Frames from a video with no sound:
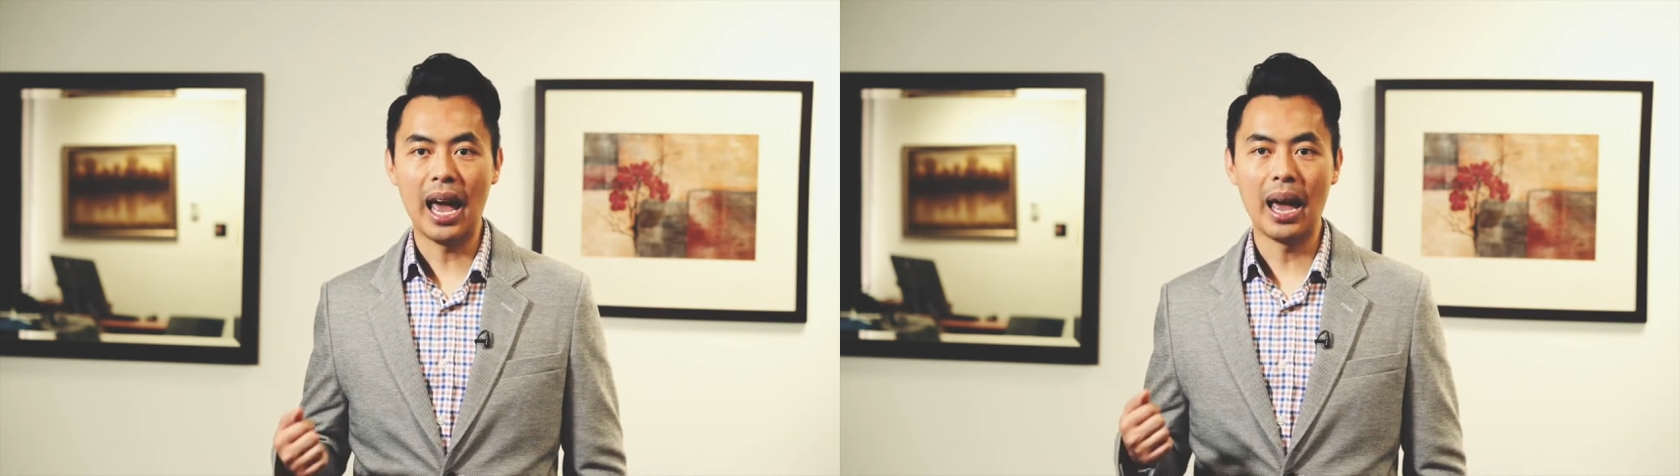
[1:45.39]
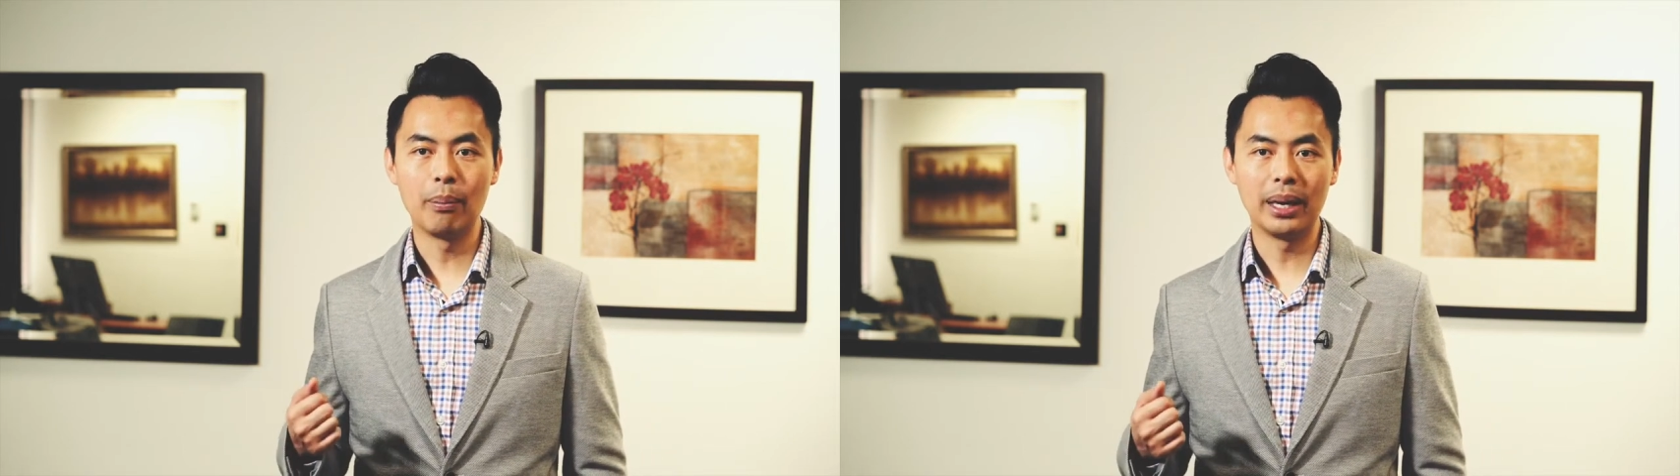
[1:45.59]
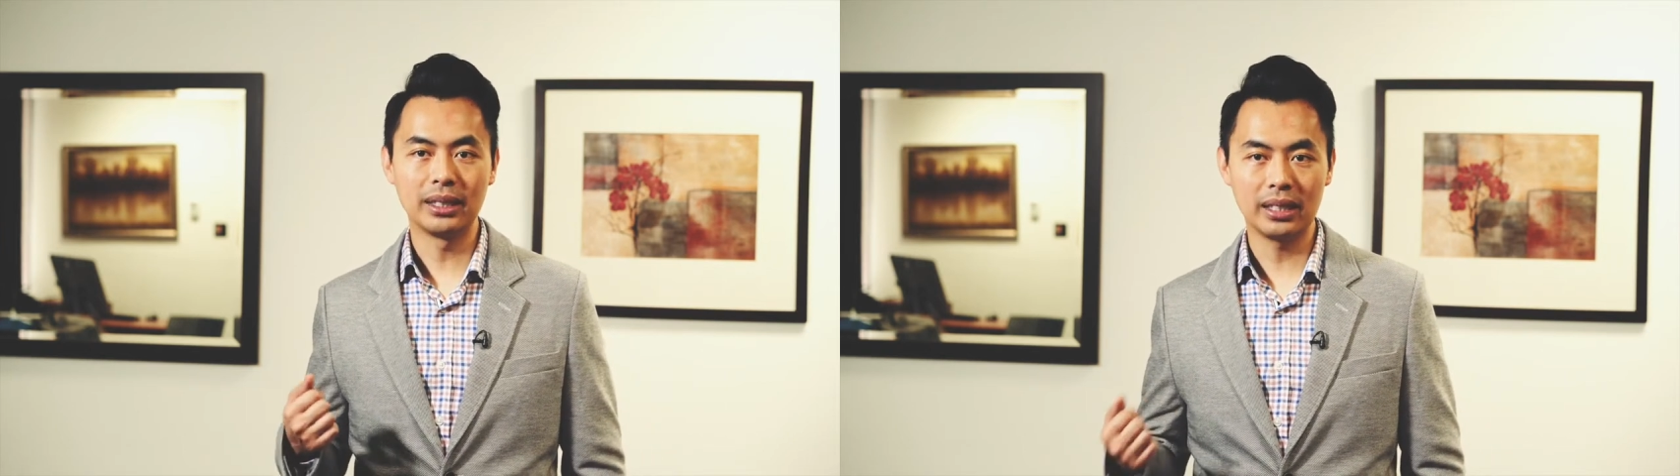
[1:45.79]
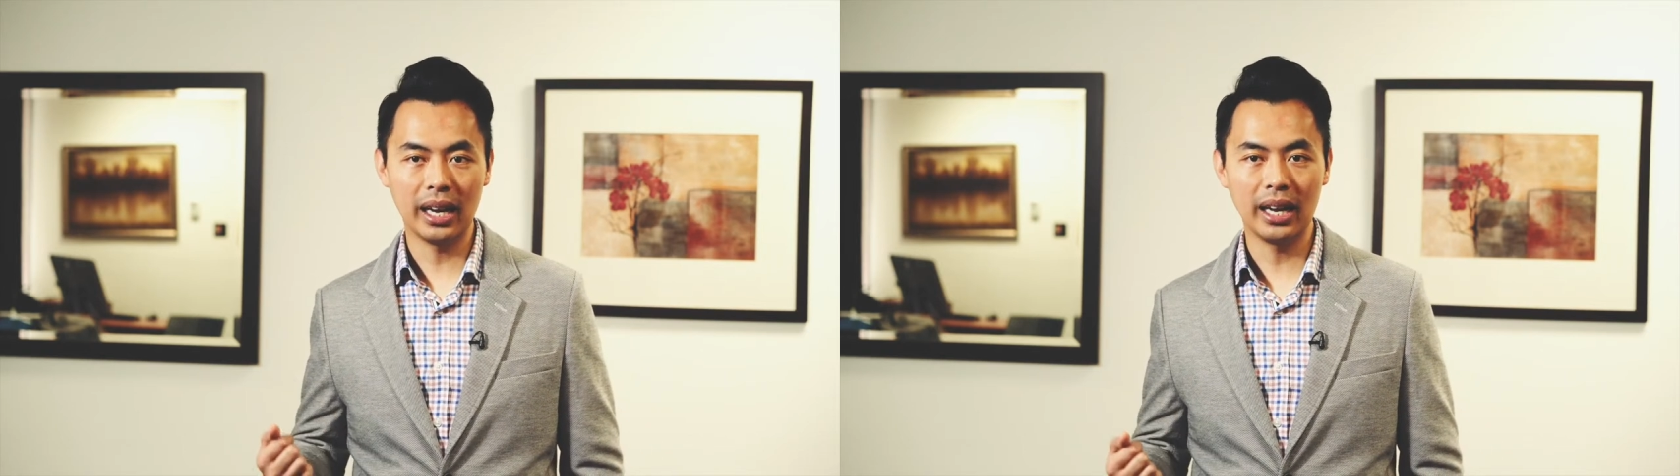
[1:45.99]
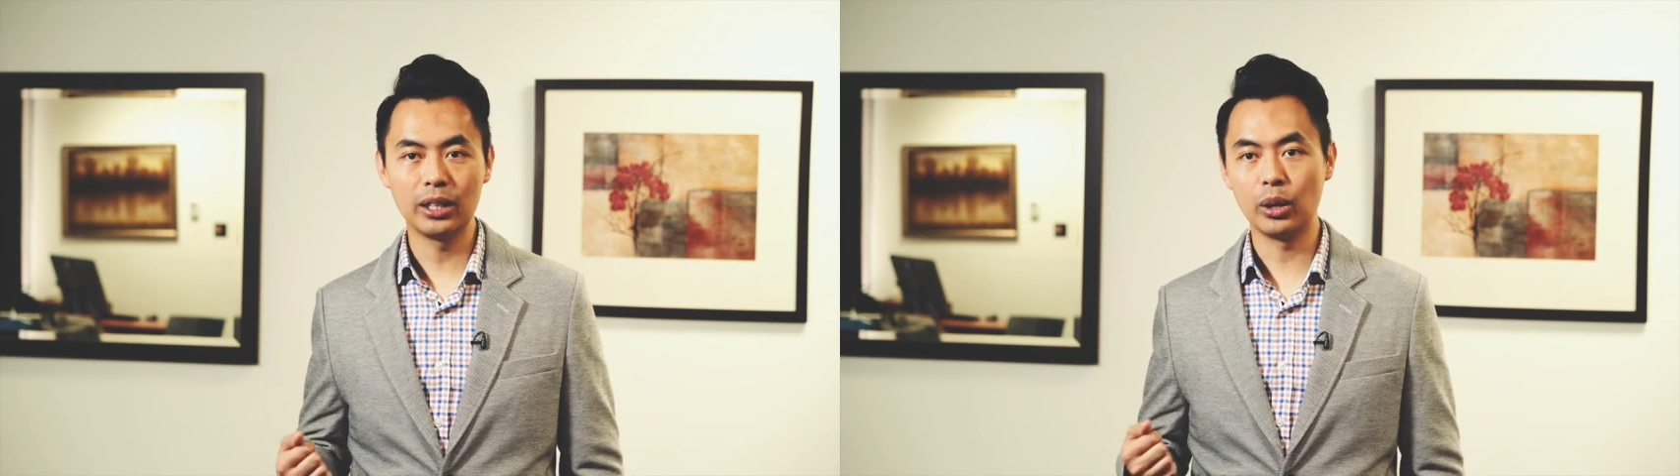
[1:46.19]
and
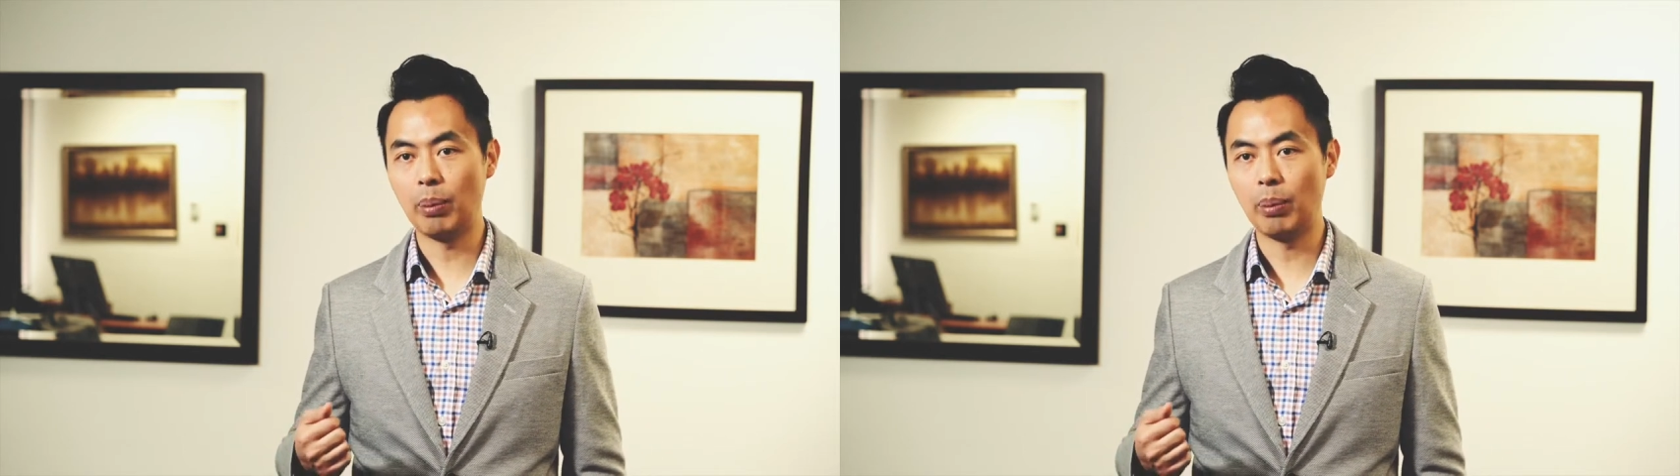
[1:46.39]
maintain your